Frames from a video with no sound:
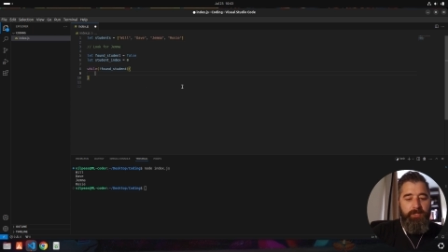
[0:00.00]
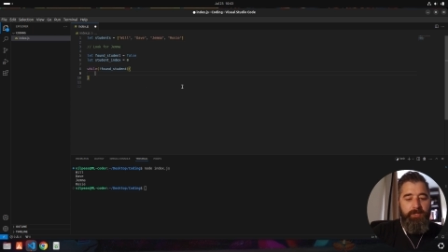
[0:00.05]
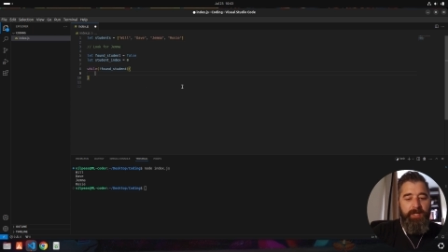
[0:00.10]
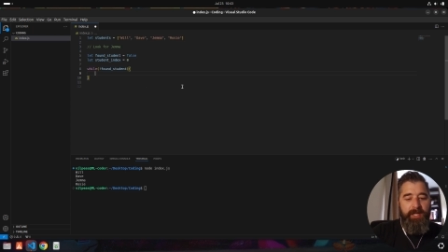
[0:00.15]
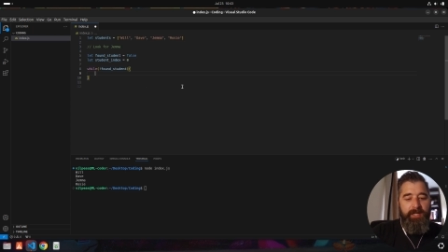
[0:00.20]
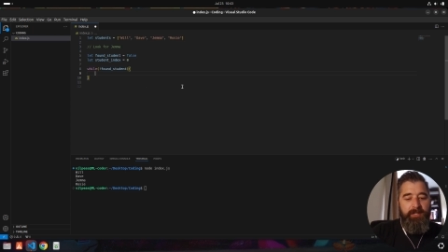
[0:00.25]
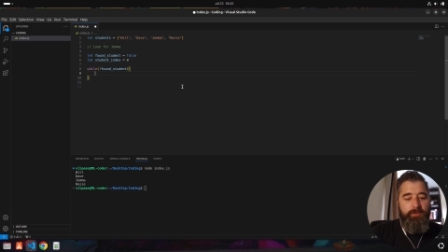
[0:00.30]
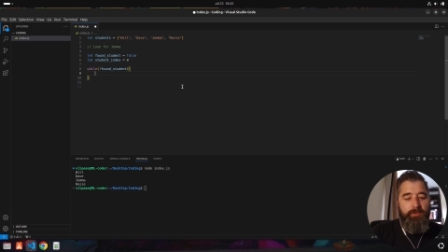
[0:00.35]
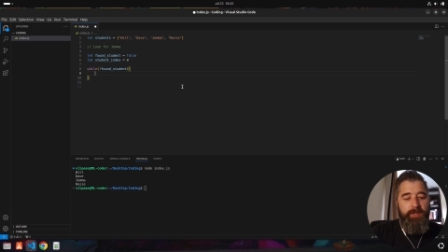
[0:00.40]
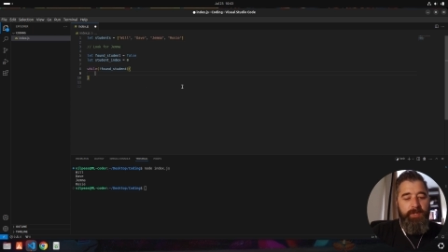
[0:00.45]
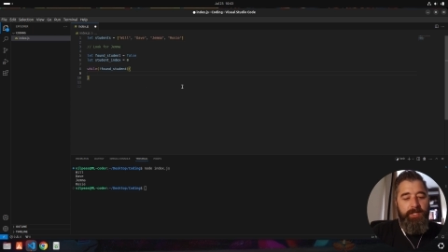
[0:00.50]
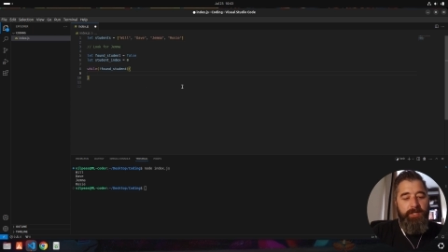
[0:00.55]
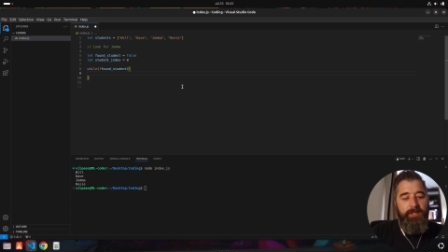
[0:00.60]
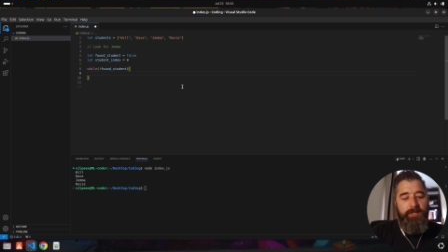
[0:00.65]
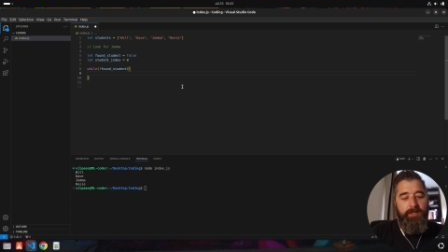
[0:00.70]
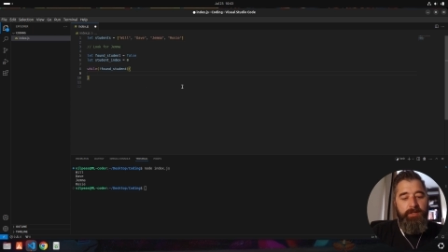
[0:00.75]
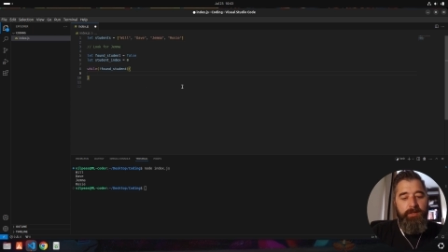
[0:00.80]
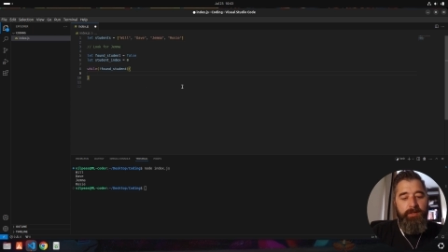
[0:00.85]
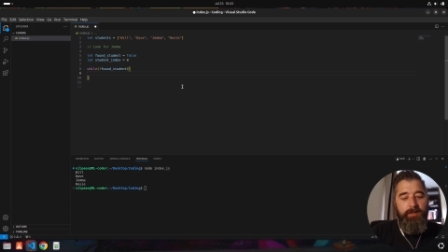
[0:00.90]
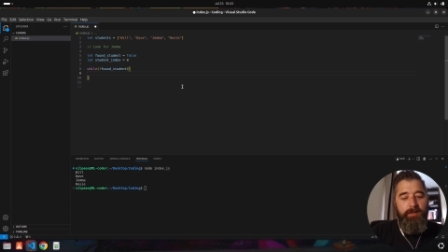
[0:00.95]
here is we
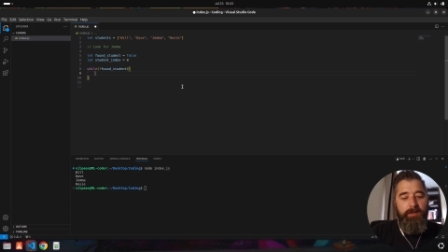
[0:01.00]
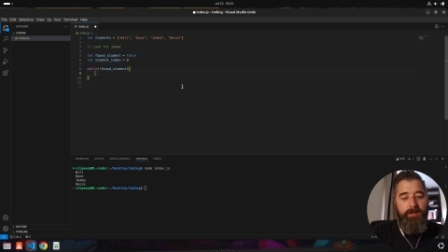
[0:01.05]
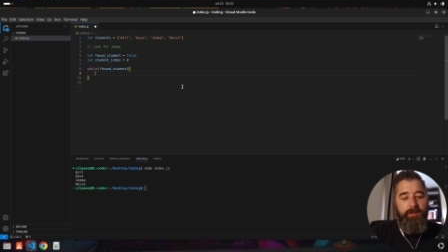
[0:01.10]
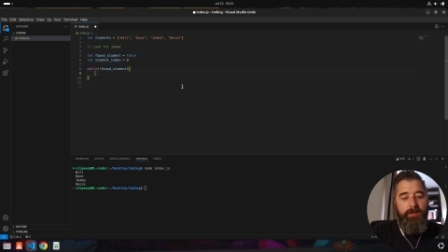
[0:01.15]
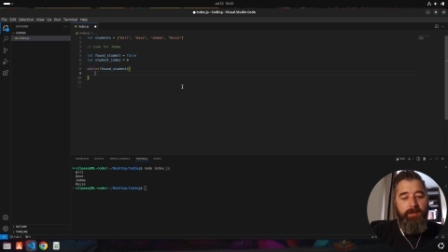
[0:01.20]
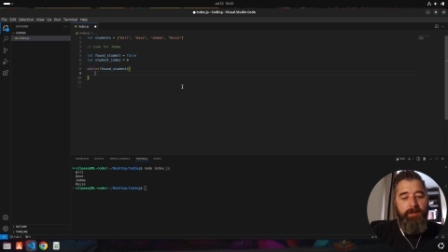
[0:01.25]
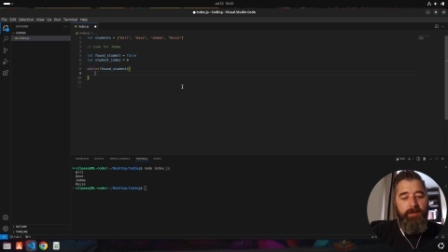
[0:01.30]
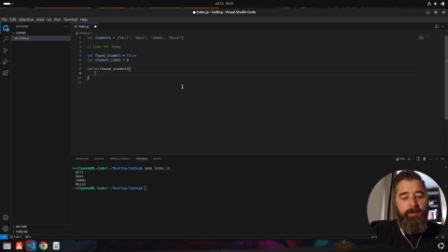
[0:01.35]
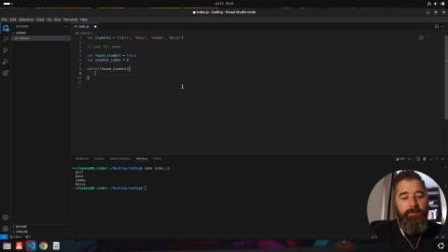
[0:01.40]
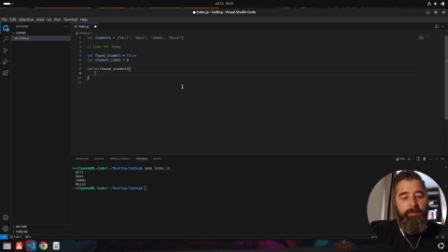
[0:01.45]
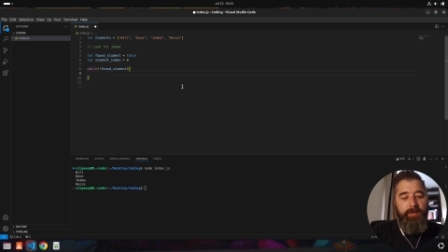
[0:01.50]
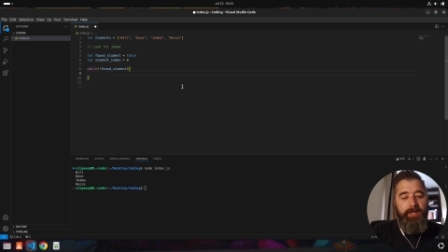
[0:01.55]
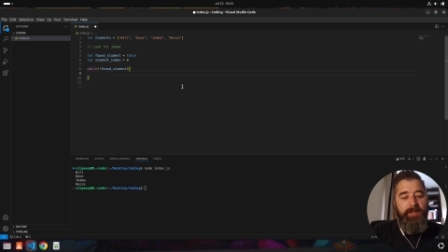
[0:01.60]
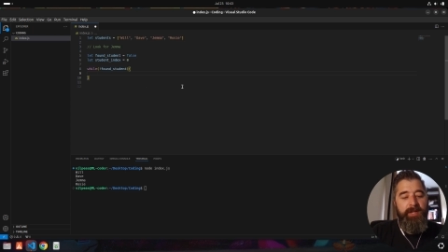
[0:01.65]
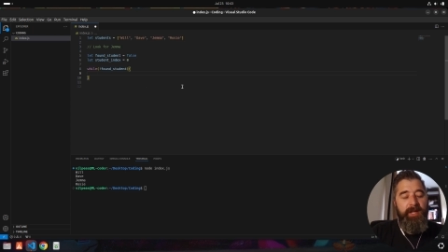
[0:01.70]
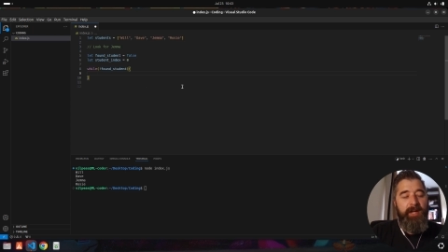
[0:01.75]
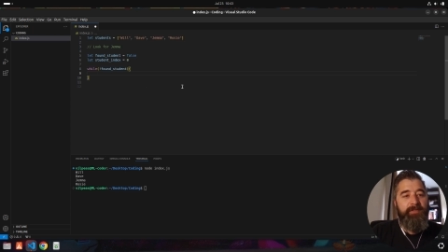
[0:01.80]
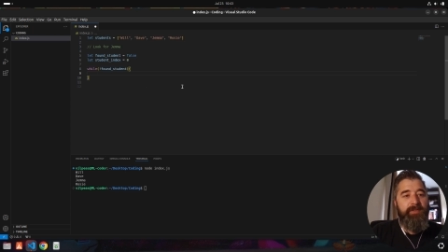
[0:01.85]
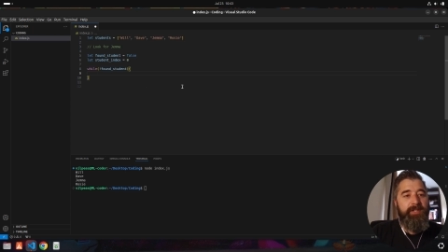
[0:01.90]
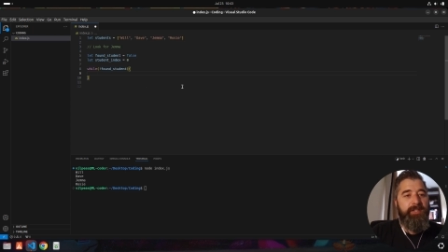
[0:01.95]
could
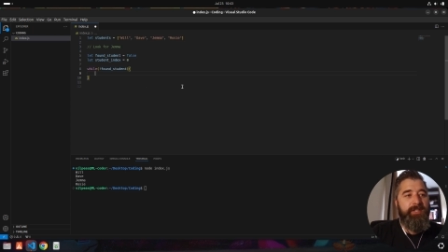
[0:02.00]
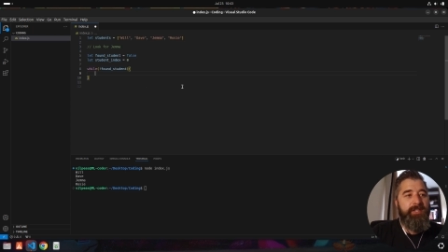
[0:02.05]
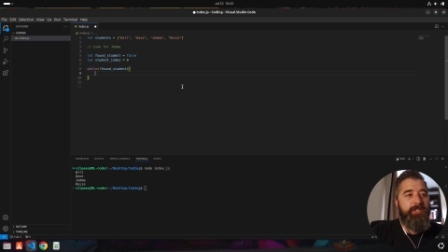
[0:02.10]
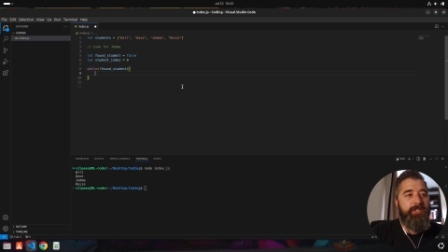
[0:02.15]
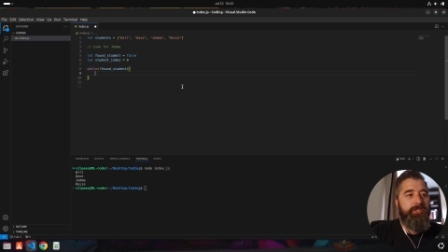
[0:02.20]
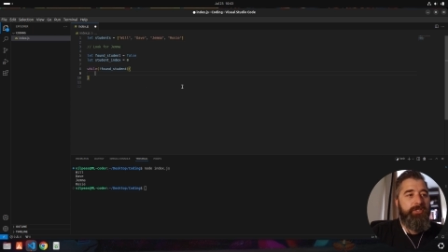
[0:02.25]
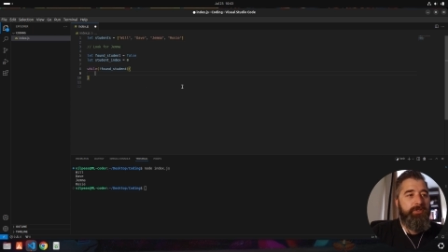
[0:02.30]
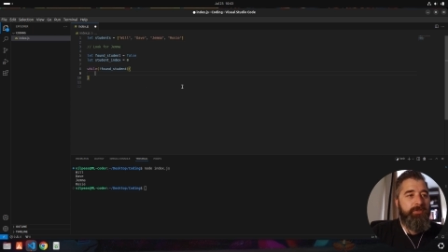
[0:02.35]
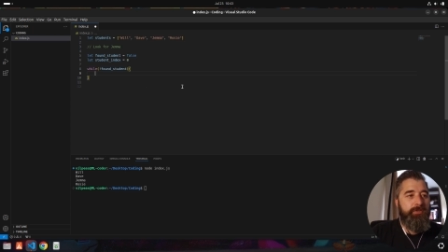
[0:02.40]
have a conditional